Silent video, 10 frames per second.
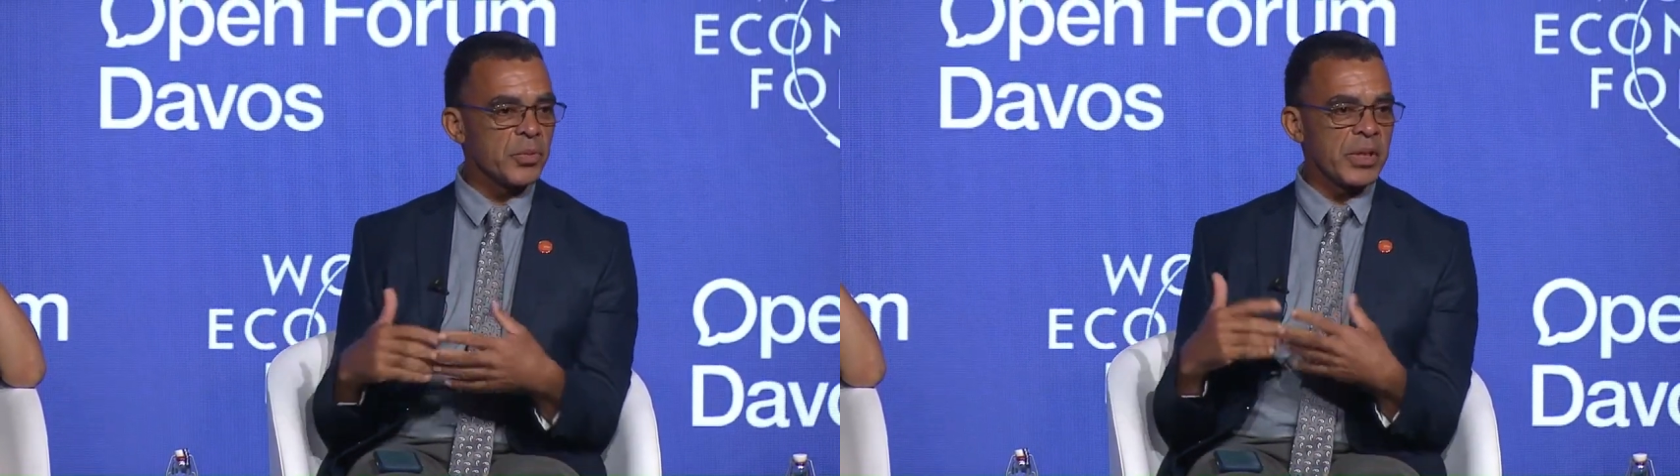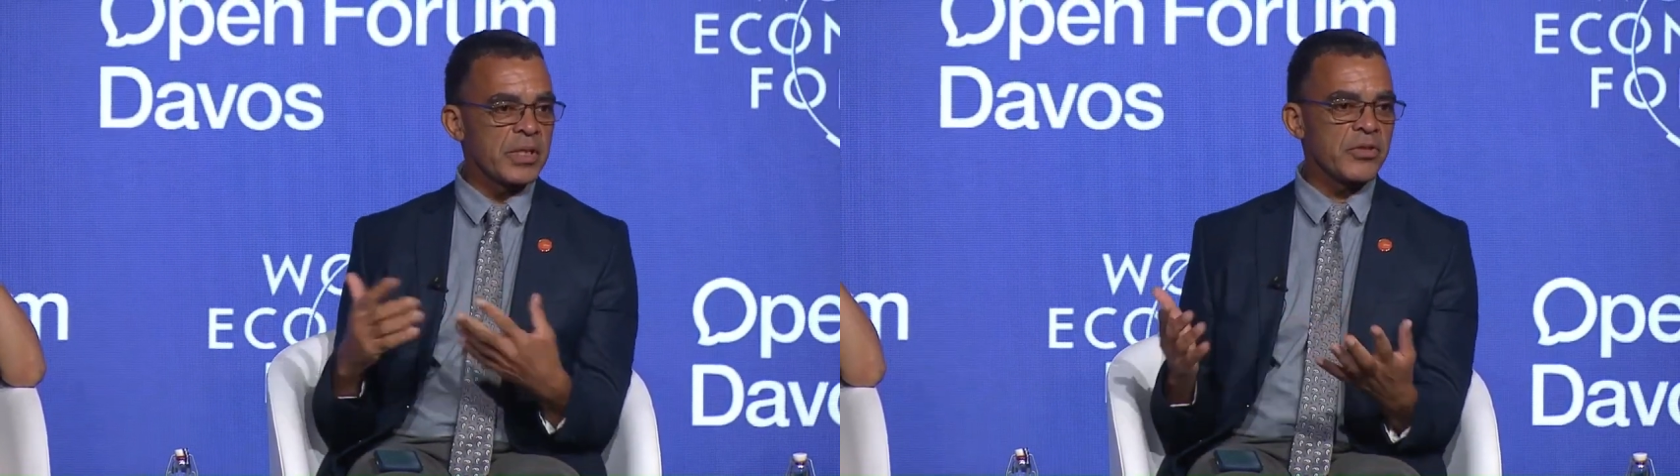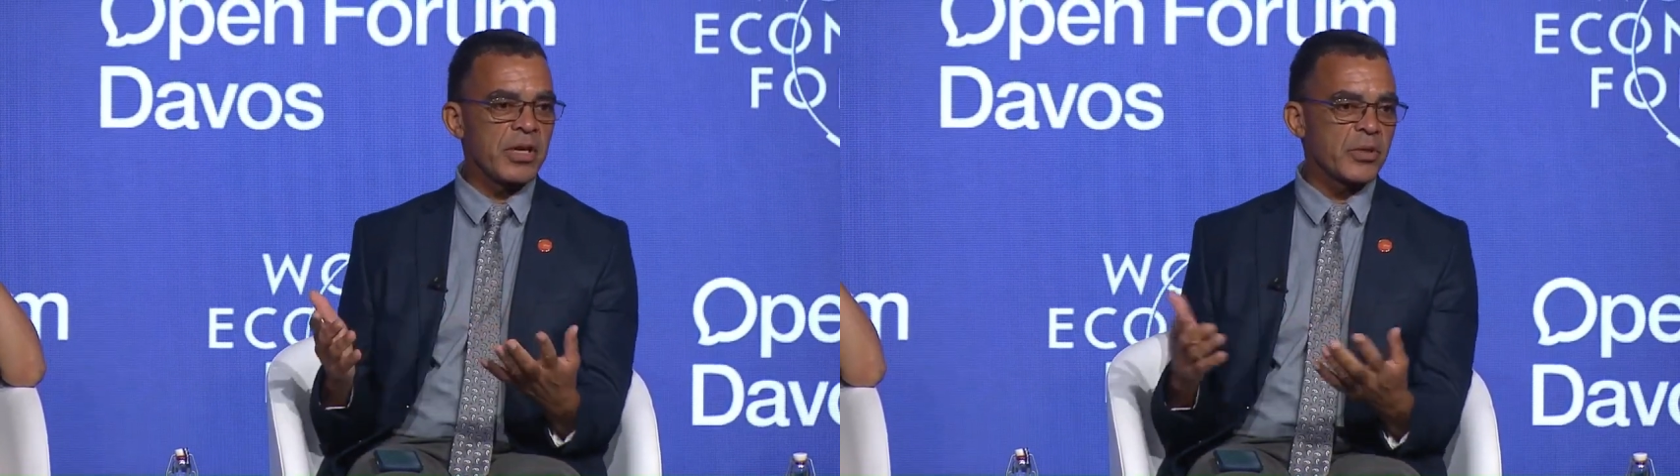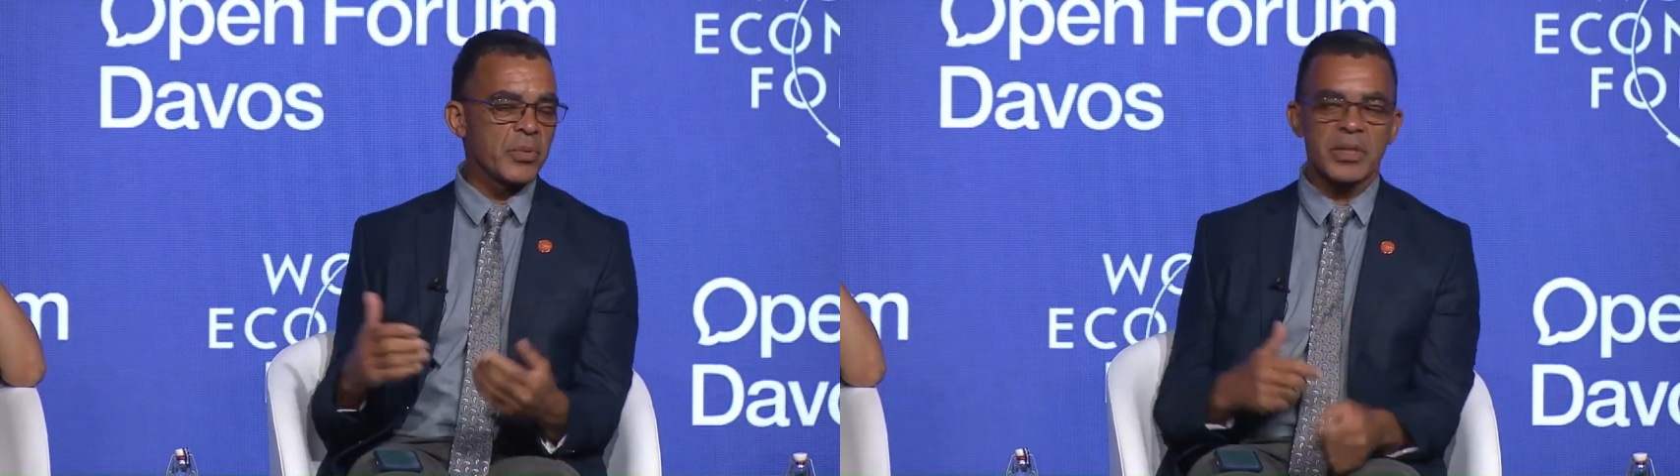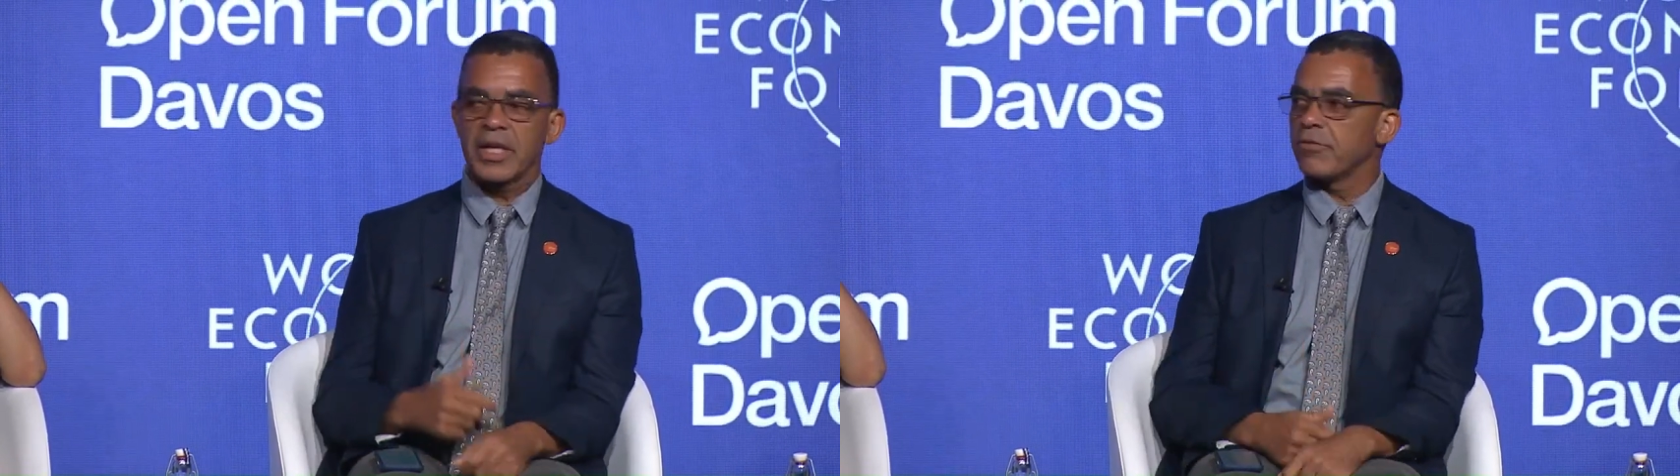we interact
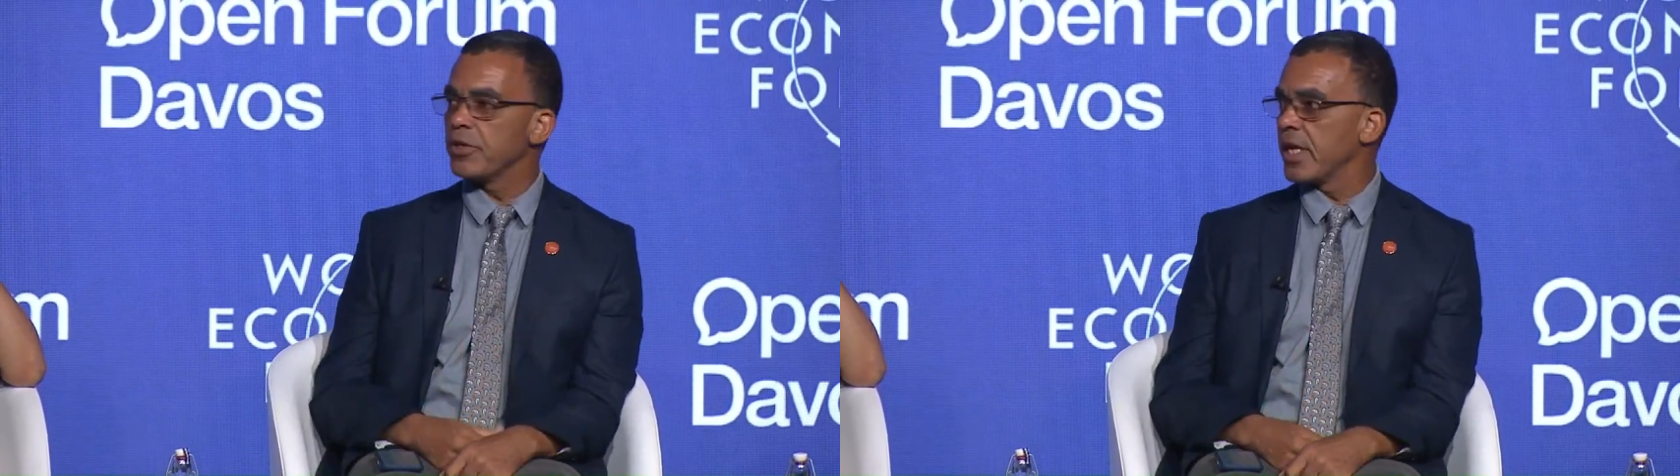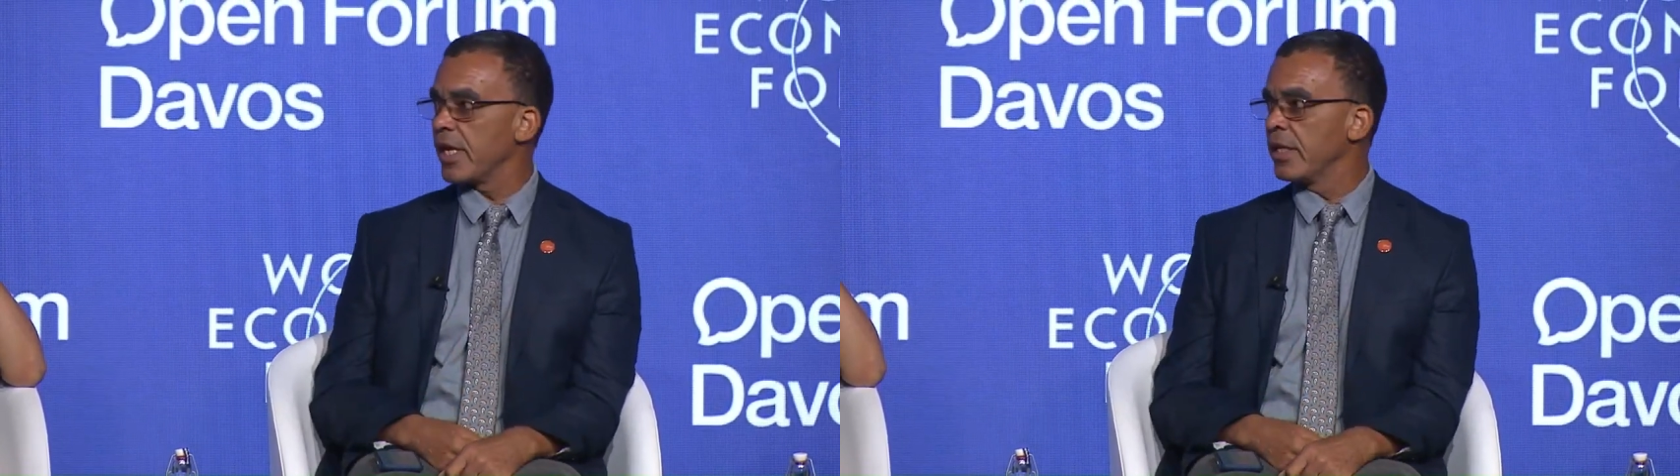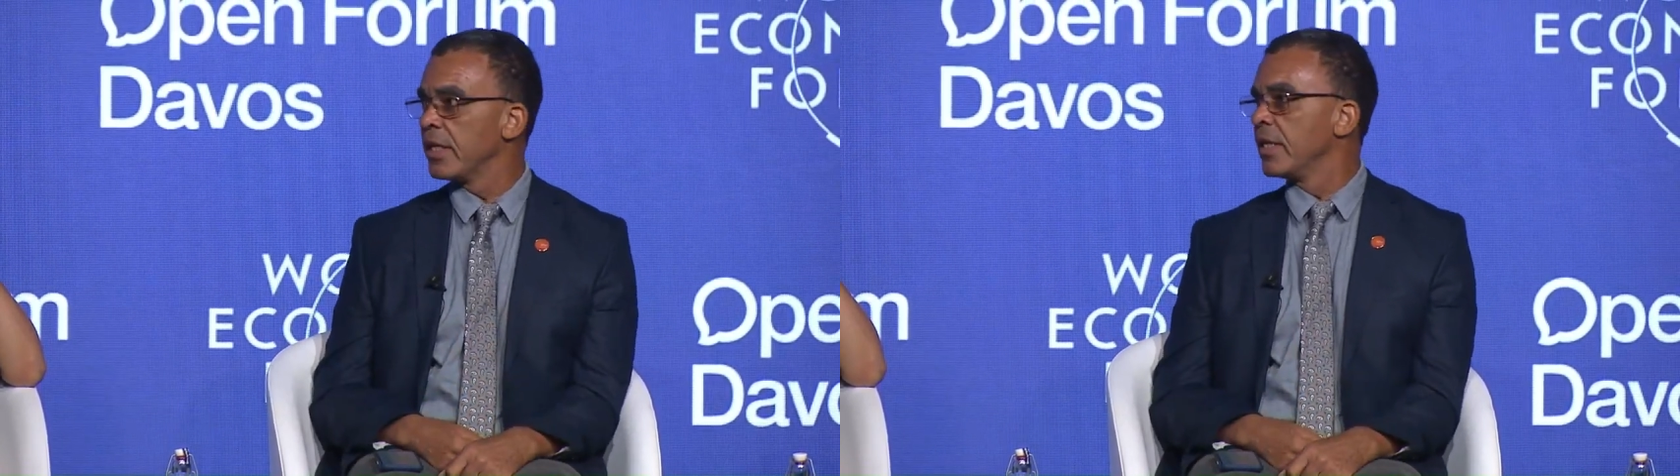with it every day.